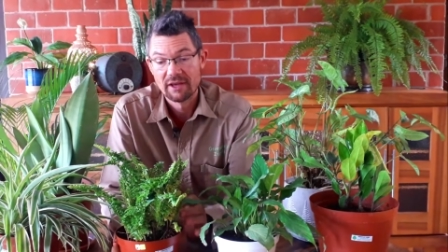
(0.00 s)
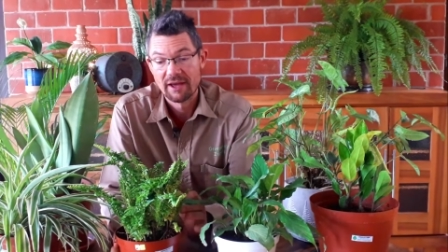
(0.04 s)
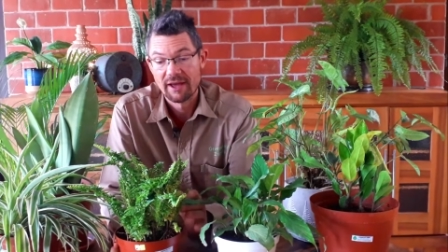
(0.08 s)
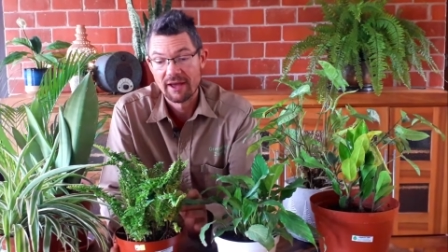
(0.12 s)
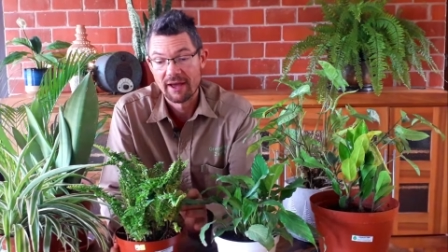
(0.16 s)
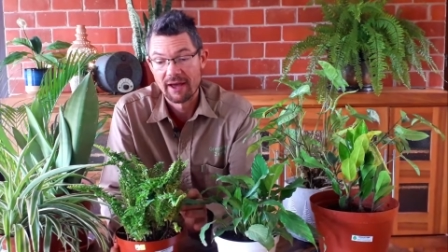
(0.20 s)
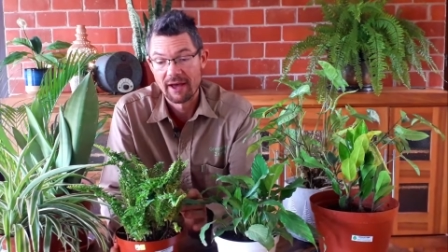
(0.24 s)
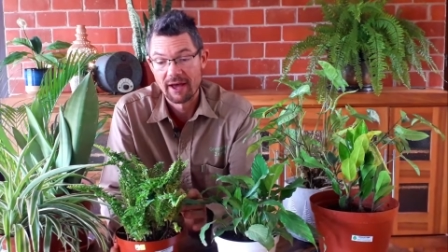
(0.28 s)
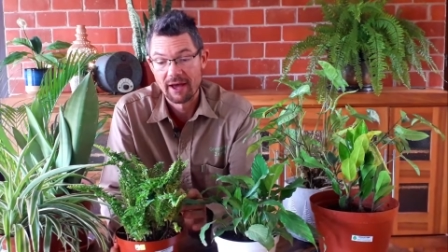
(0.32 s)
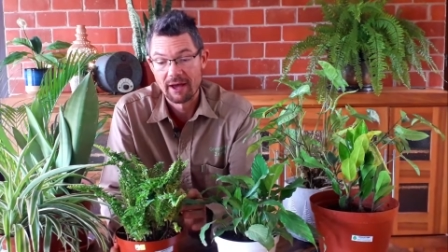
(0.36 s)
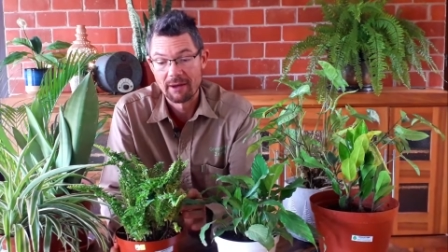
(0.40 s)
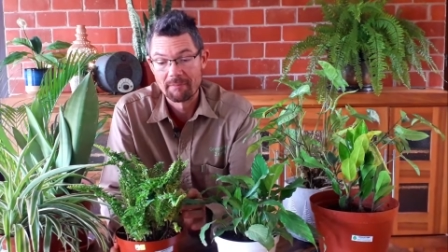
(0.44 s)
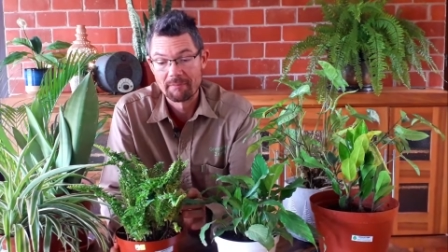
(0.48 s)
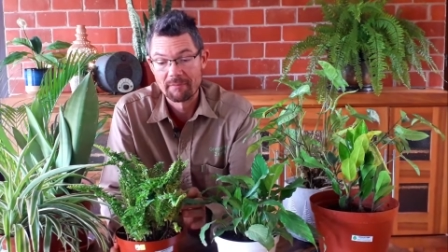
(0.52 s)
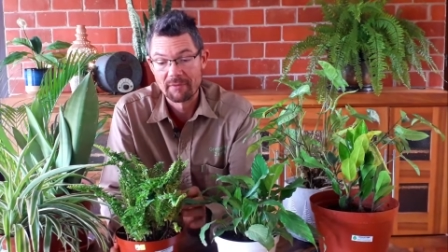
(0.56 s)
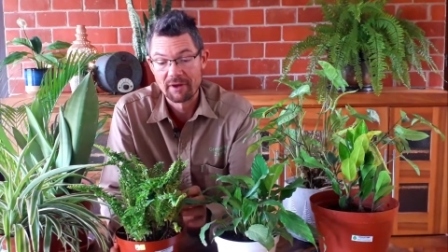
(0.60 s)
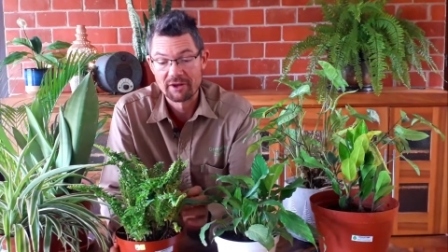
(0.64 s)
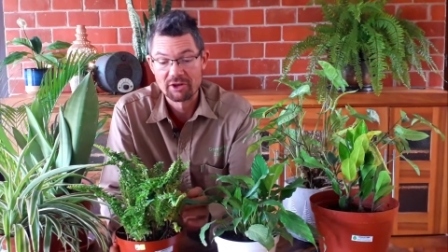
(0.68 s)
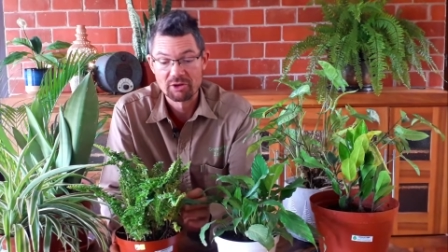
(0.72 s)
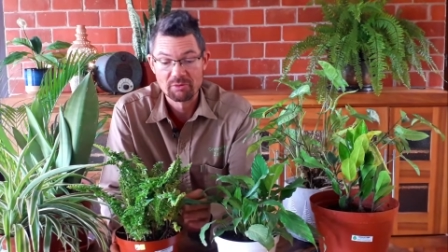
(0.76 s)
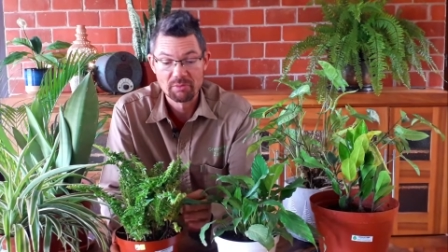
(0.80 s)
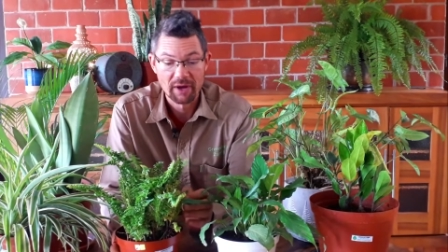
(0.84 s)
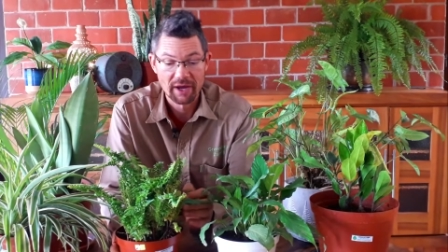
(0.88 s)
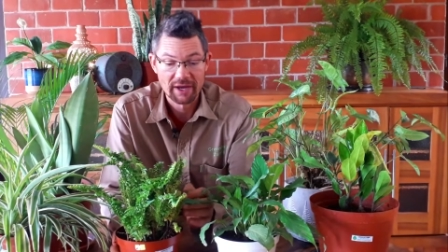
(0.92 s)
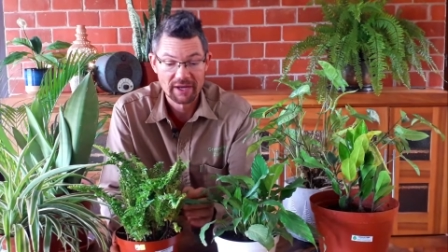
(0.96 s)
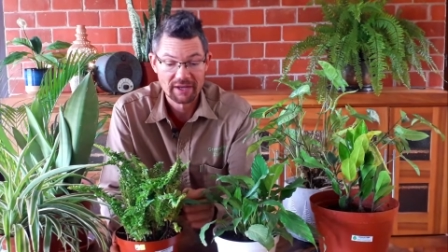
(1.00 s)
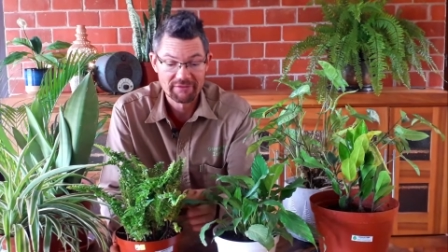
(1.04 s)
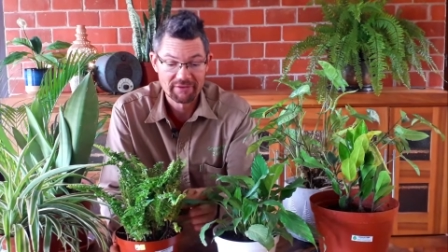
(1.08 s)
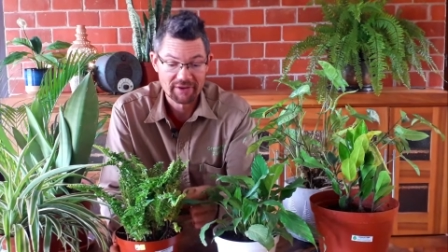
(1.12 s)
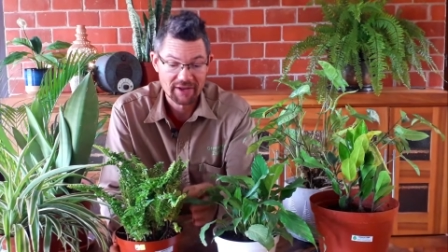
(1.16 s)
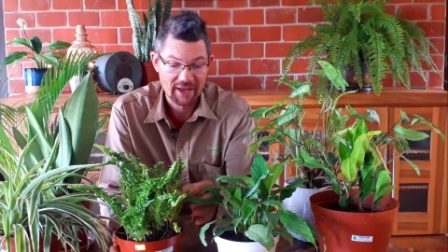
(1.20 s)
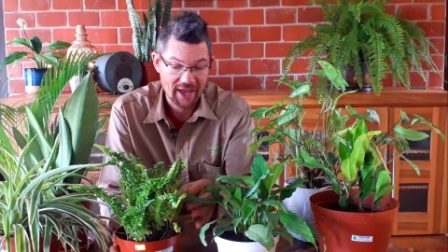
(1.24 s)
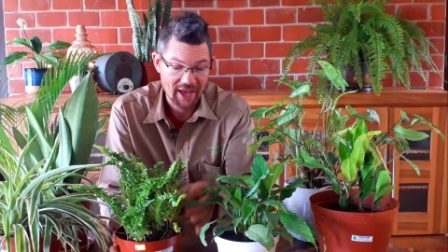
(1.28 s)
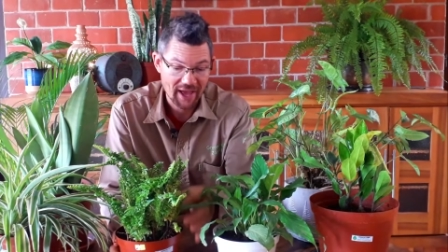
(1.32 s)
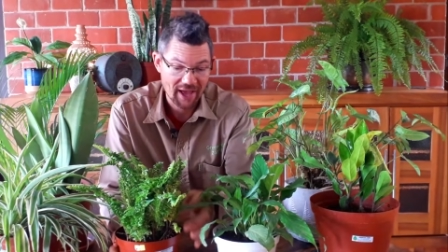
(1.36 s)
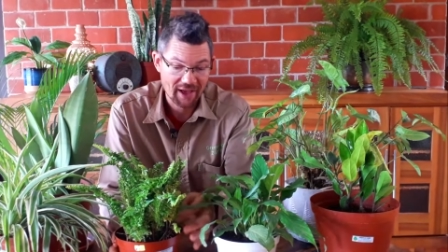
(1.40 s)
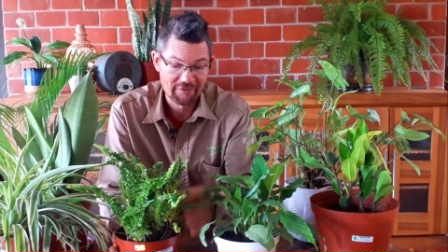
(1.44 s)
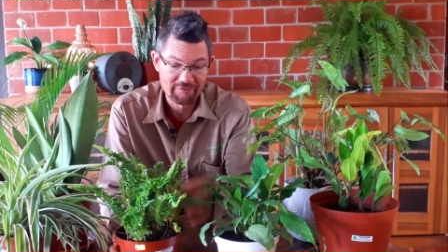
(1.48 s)
and you might even
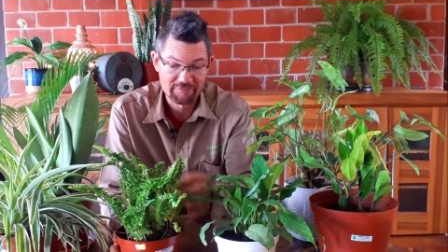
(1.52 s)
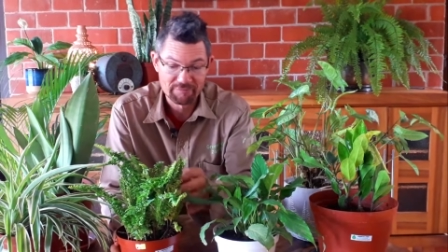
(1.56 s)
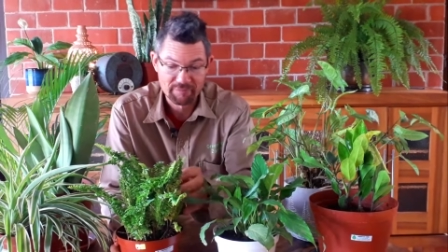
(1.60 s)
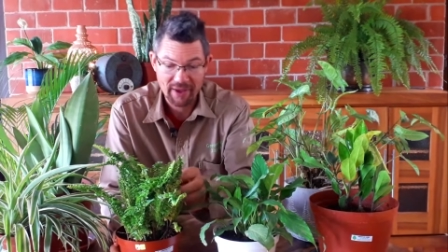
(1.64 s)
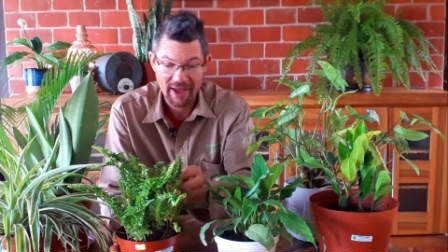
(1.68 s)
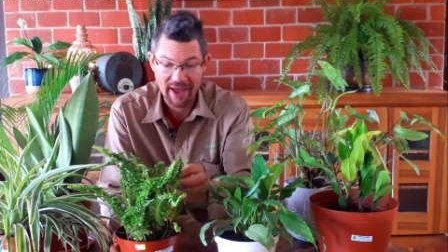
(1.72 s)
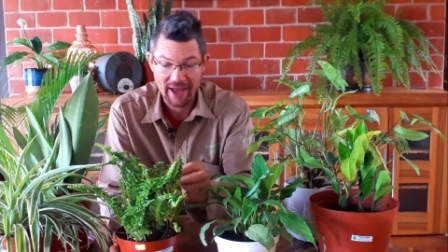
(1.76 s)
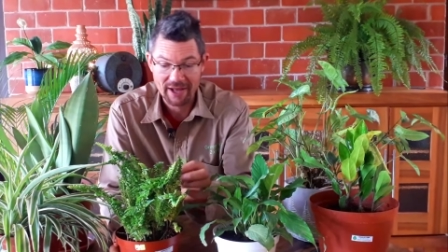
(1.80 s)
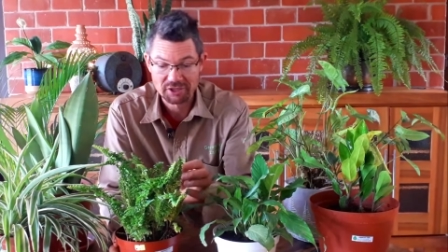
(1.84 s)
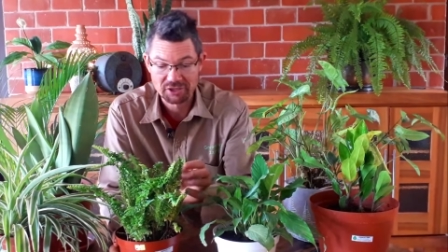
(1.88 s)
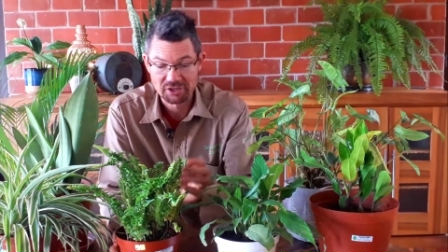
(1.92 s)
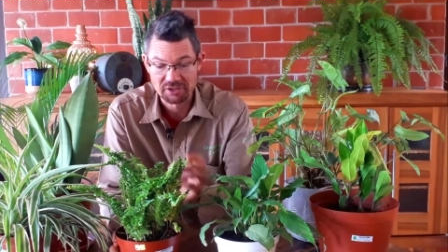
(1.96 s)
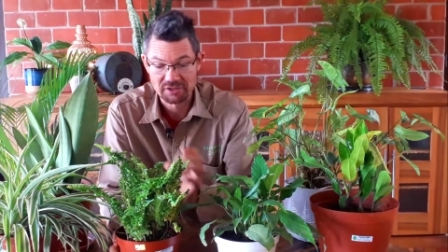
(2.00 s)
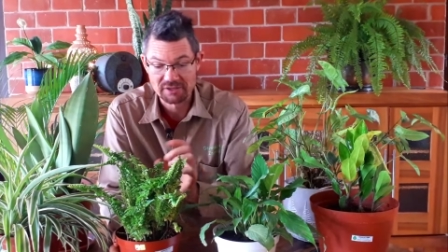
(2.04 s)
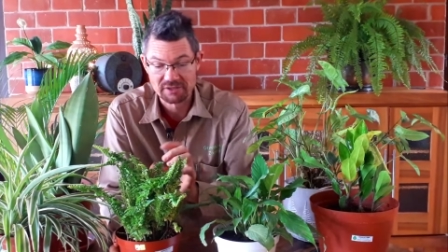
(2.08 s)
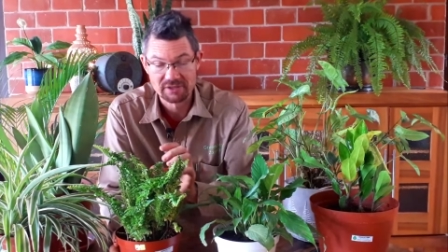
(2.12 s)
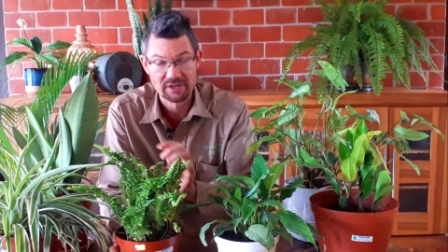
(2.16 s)
have patches